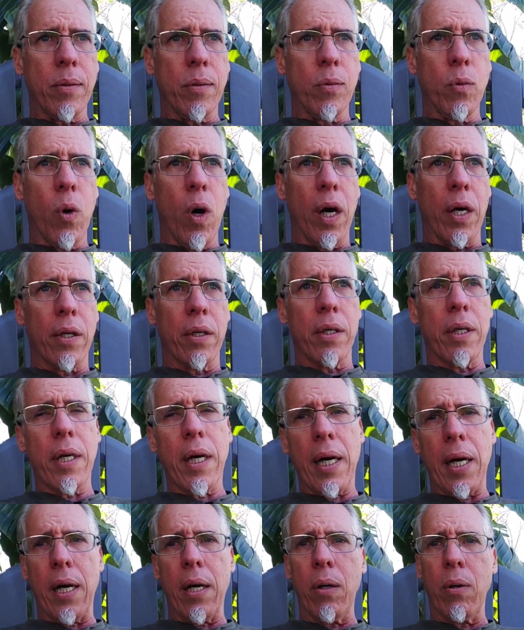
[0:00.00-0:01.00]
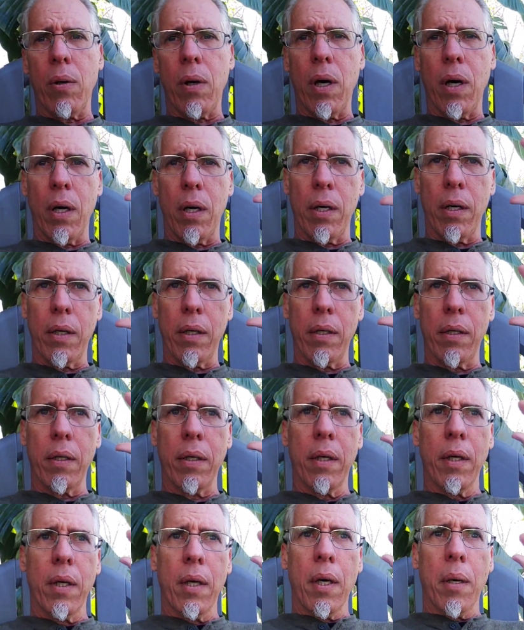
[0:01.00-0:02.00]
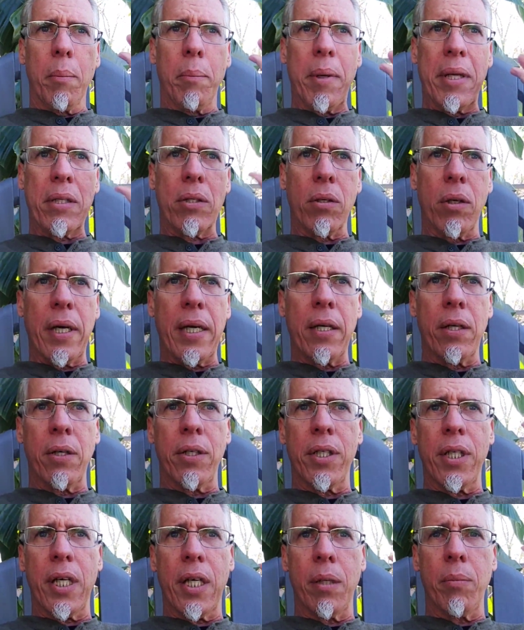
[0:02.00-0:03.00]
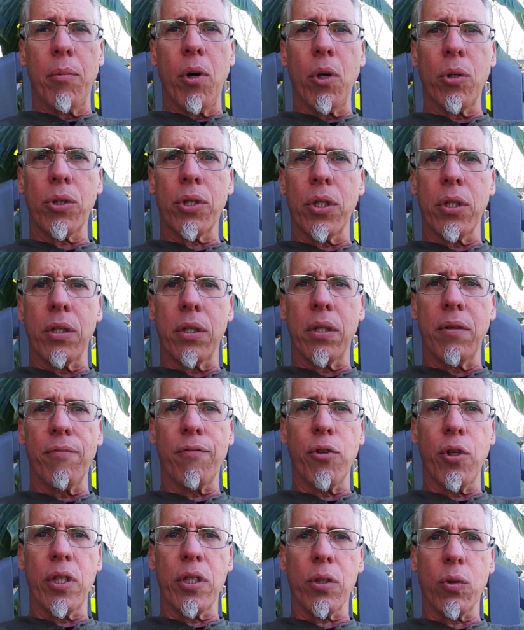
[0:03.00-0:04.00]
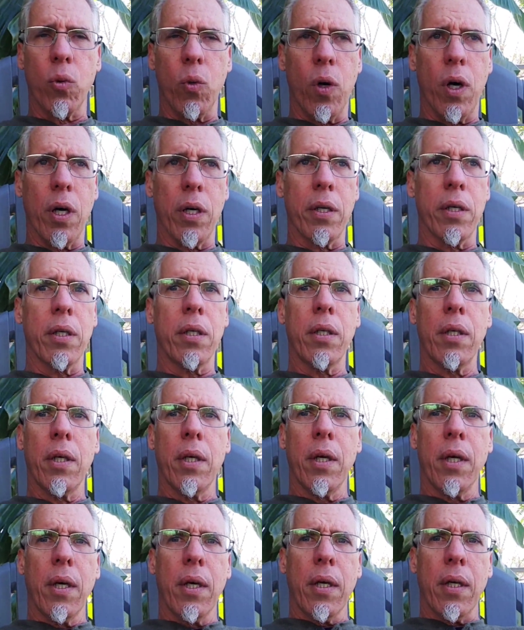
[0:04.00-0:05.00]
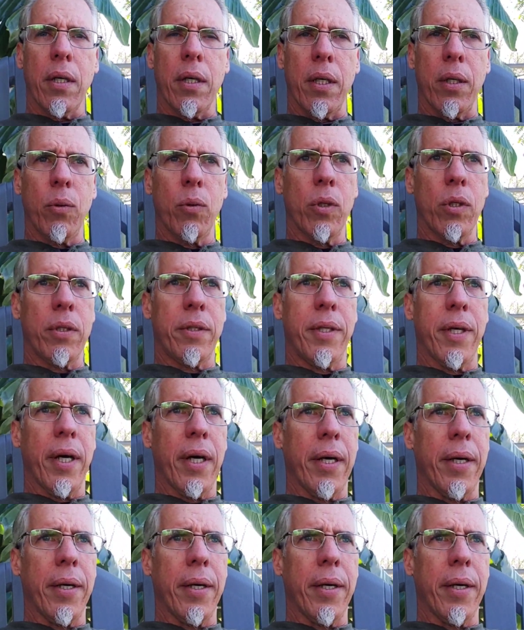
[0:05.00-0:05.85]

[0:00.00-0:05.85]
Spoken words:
water, how our mental energy and emotions influenced water. He would